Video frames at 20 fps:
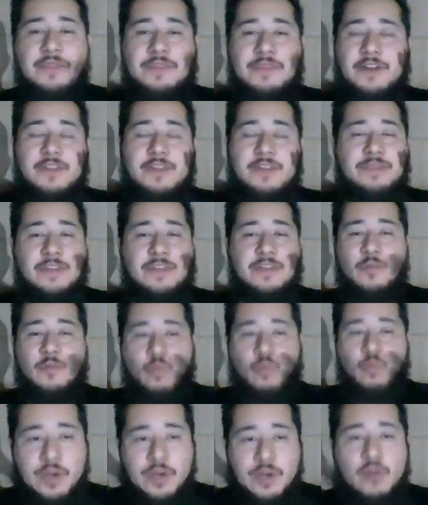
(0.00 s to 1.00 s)
the
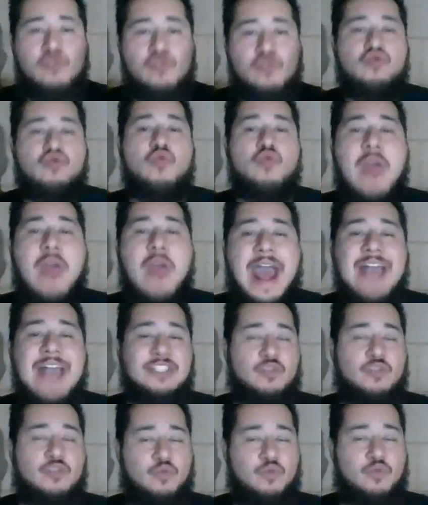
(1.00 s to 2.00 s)
real
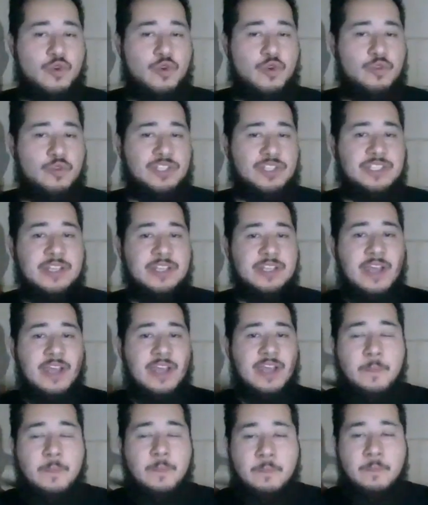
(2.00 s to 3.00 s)
grassroots
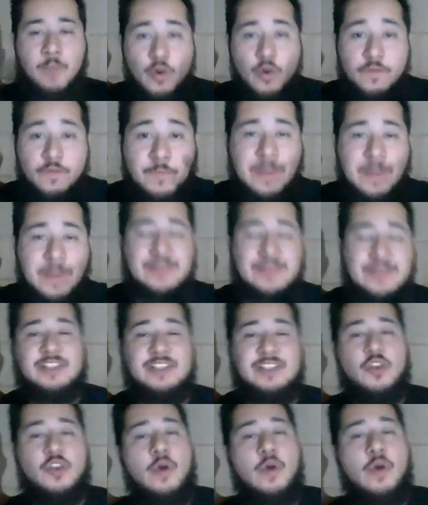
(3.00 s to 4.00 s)
movement
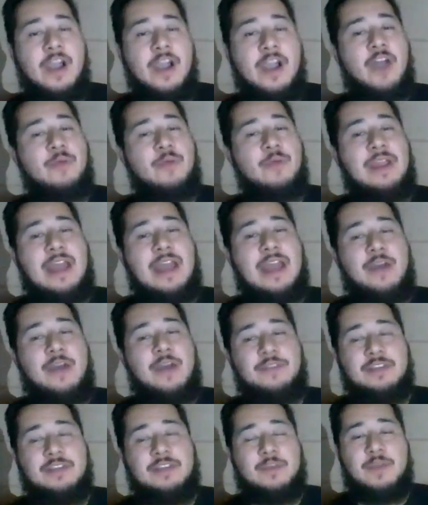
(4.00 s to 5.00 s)
that's going on right now
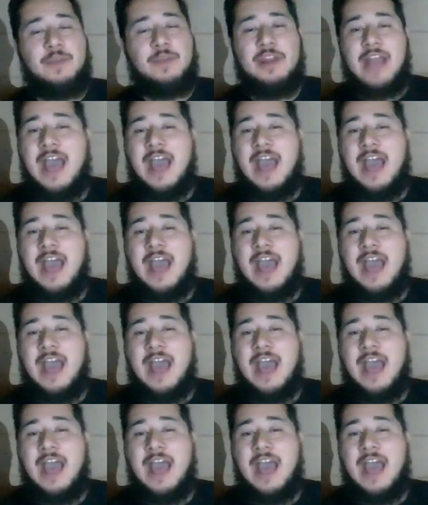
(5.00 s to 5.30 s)
in the community.